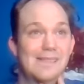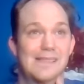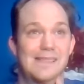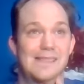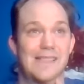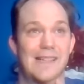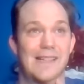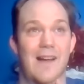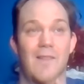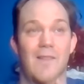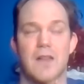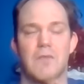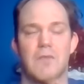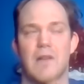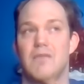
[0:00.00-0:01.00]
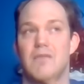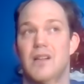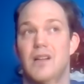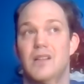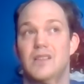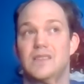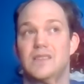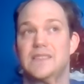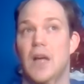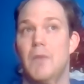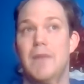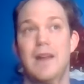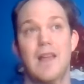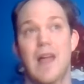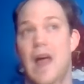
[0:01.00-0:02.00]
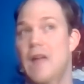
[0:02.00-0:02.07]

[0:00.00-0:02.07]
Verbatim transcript: yeah. you know, like when so many,